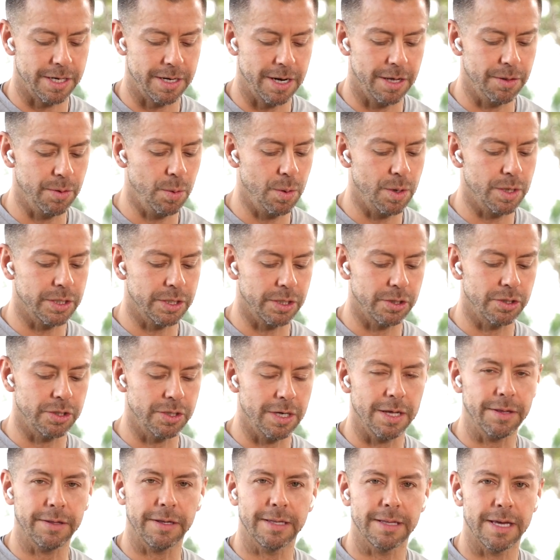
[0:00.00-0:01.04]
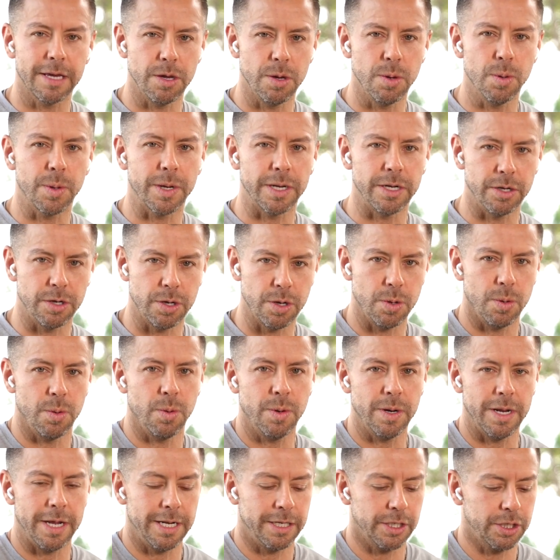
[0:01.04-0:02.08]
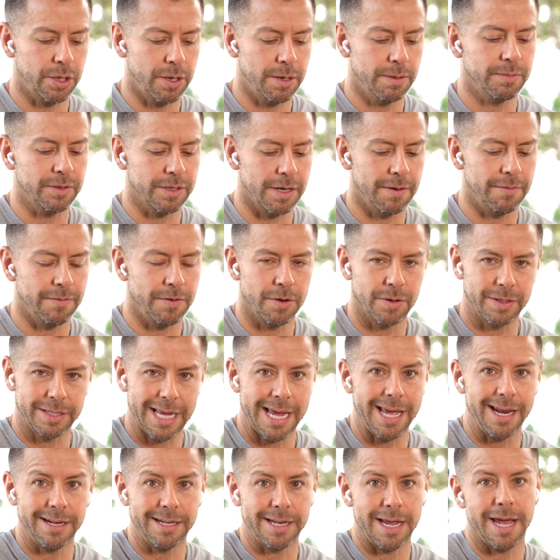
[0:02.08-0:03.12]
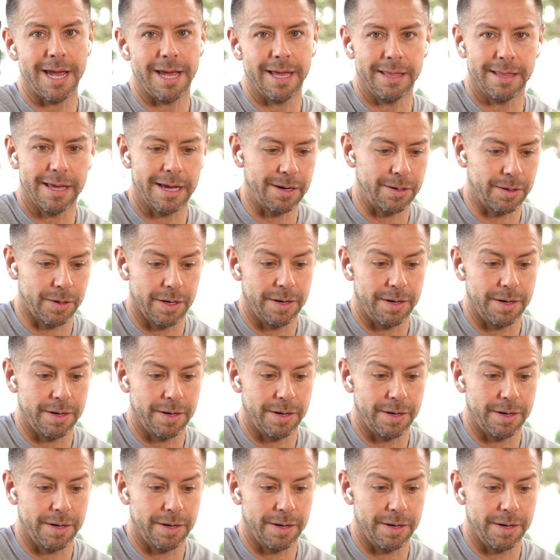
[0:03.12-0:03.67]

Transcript: In other words, there's nothing that you can do in terms of your day-to-day that are